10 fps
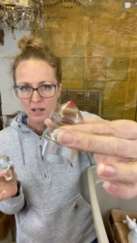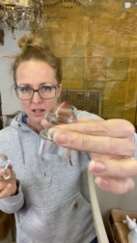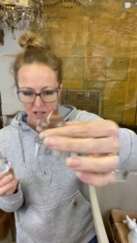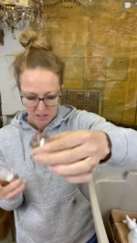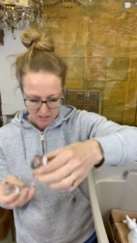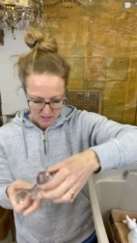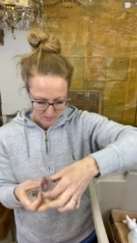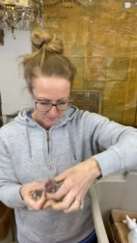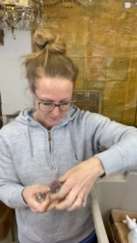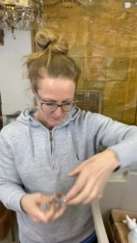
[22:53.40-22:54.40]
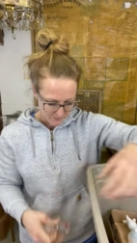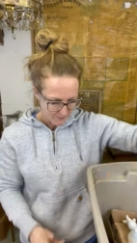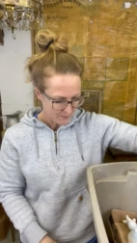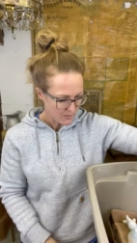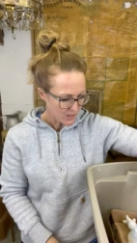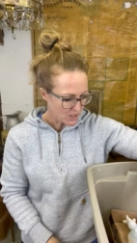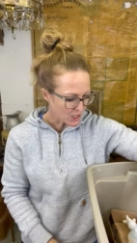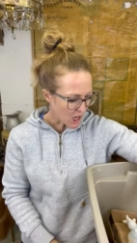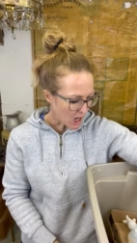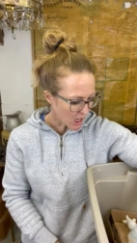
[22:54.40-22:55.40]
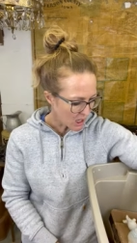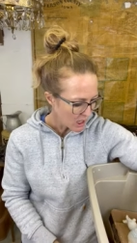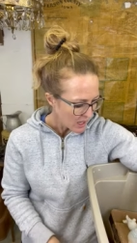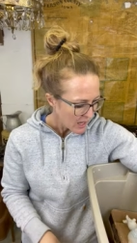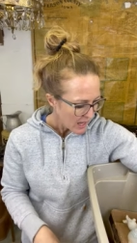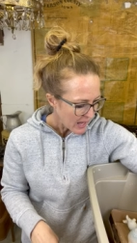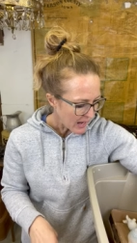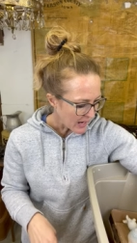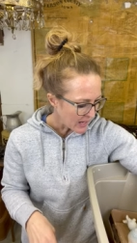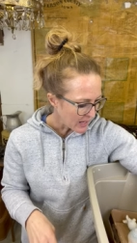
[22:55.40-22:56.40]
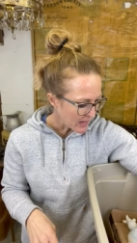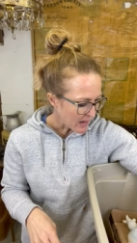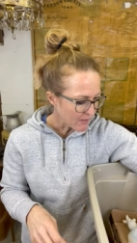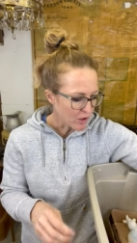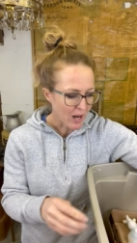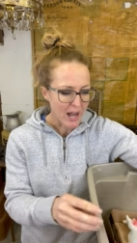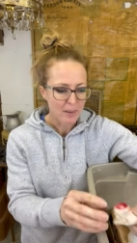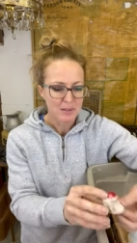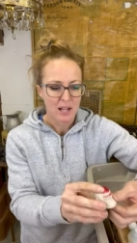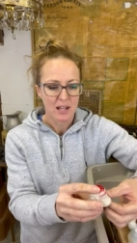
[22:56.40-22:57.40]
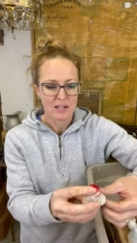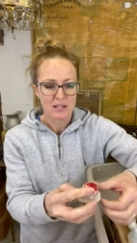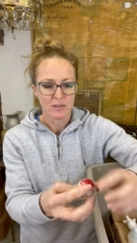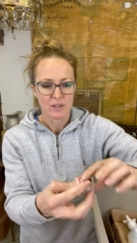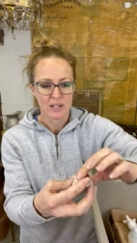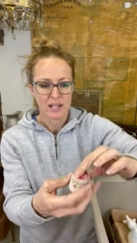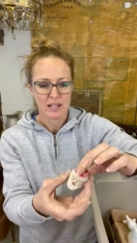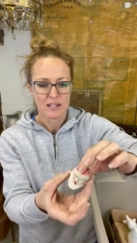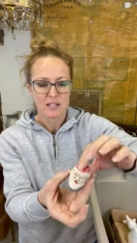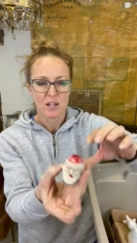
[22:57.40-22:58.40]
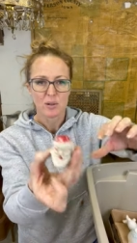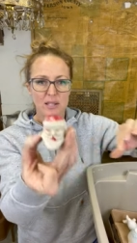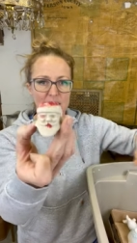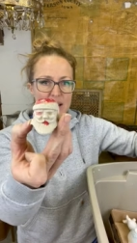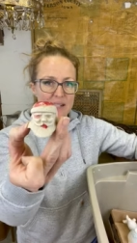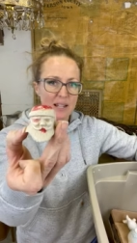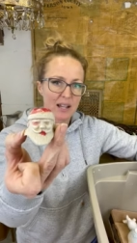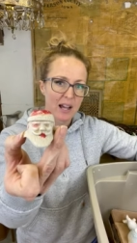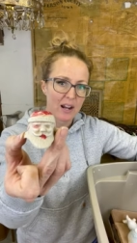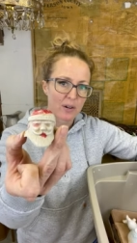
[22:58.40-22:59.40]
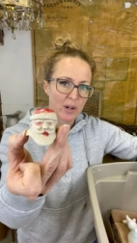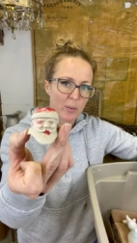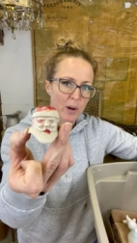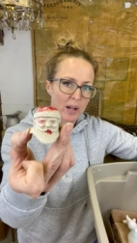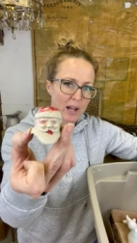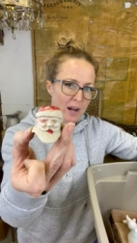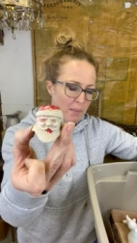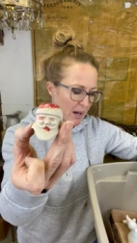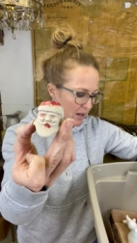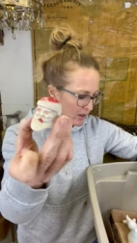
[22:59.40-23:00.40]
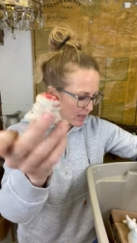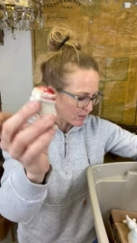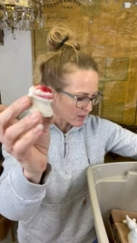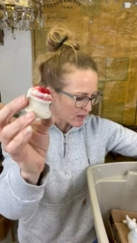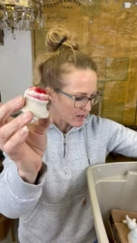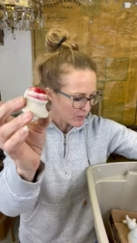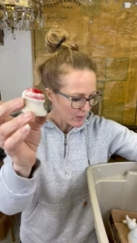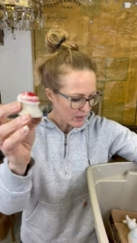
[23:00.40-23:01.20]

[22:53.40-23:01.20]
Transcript: um, stock. And I've grabbed tons of lids. So Santa, I don't know what kind of bottle he would have gone with,